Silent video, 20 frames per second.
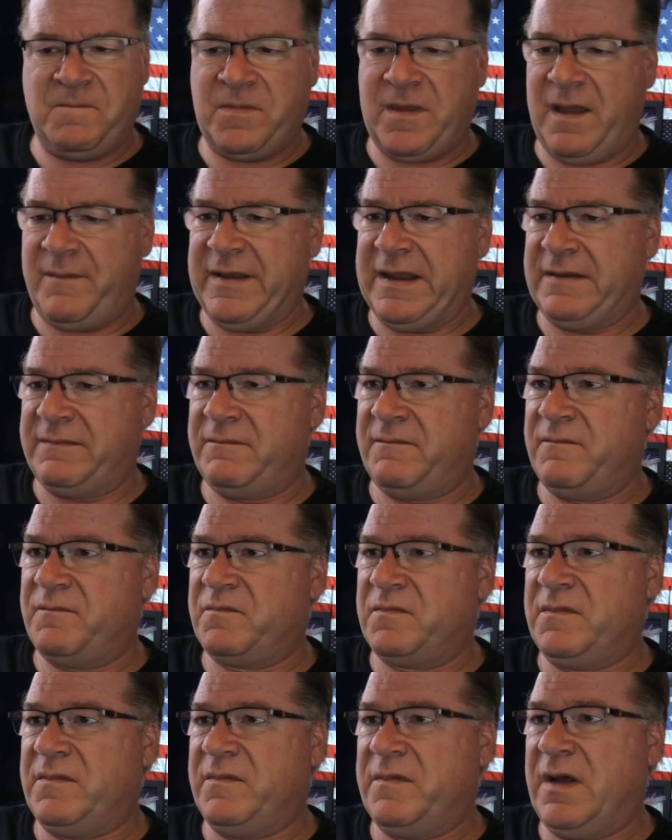I mean
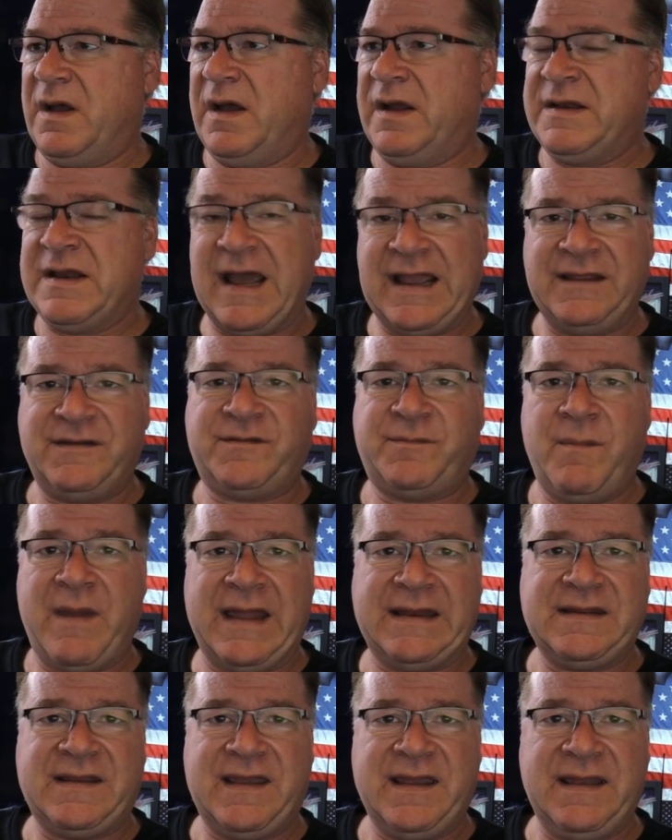a nice
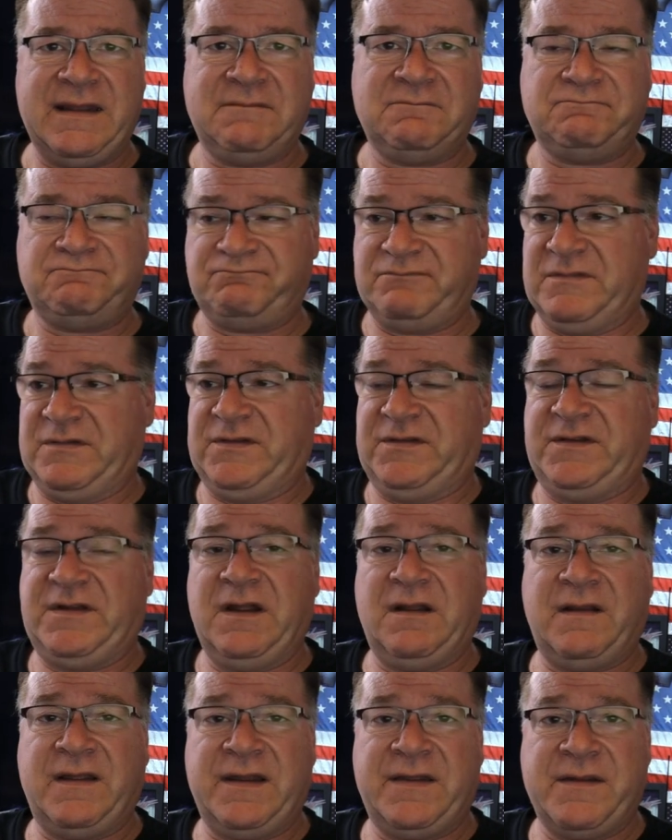med kit
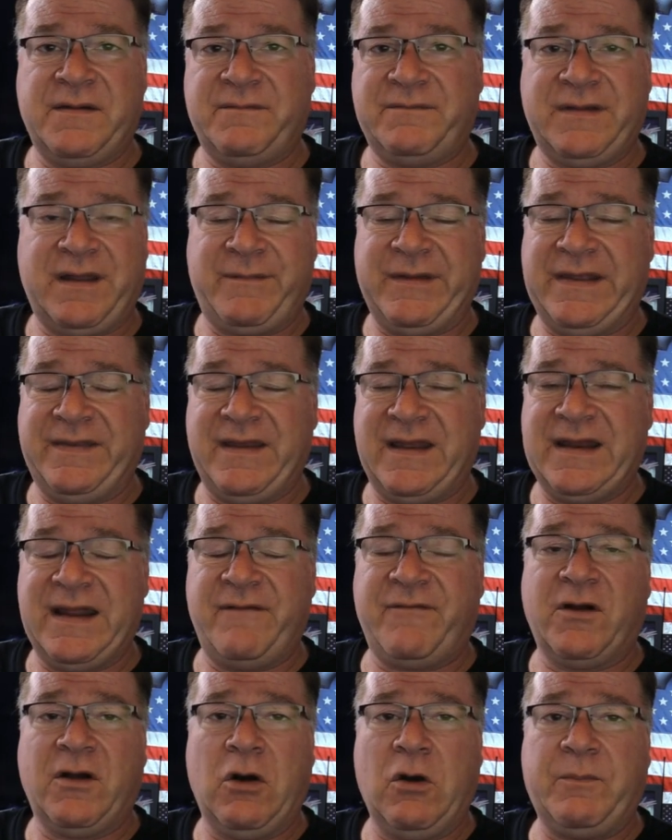still in the I mean they
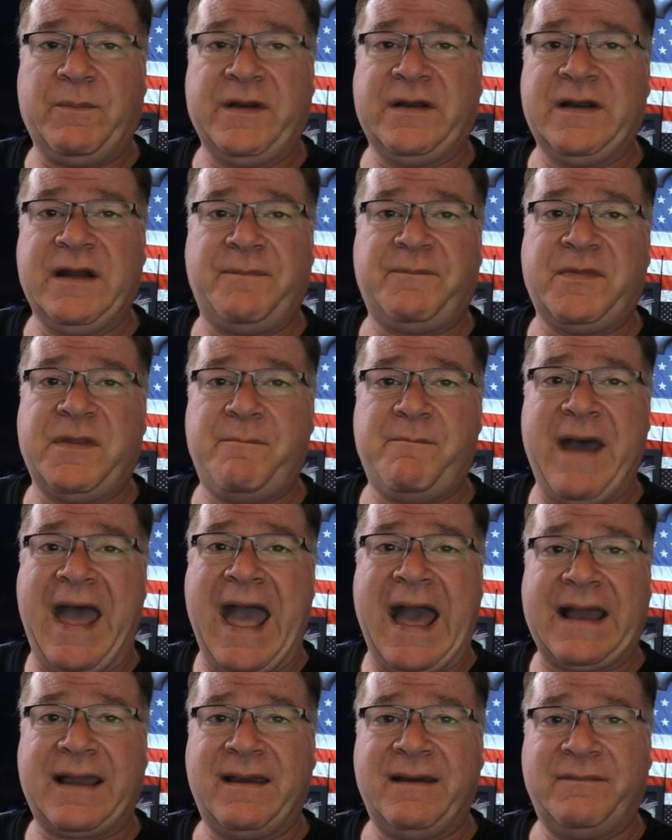never opened up the
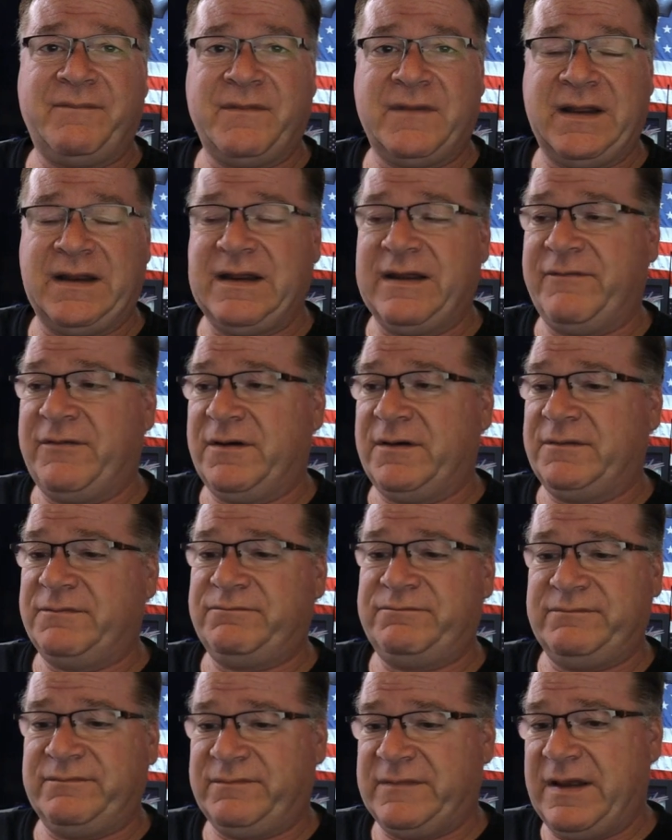back they never
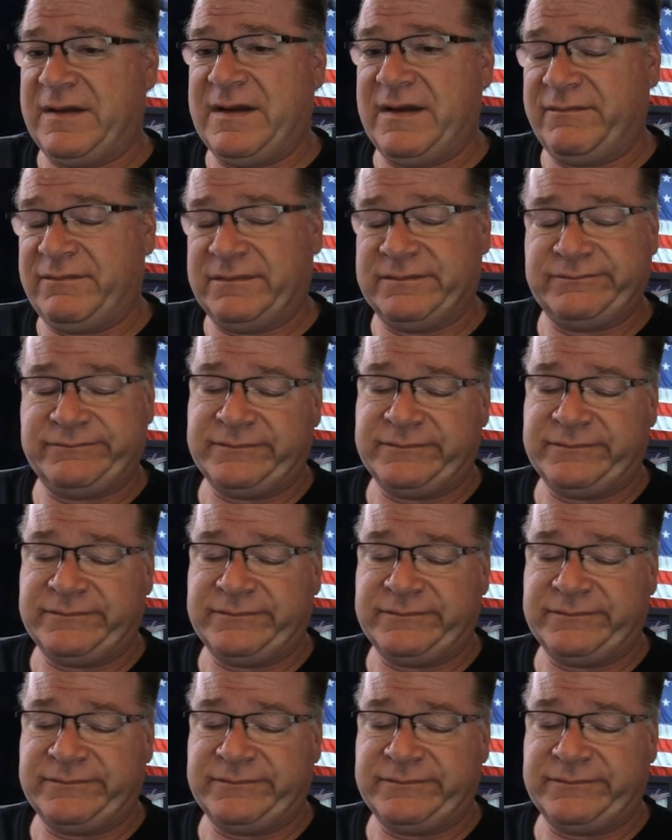they never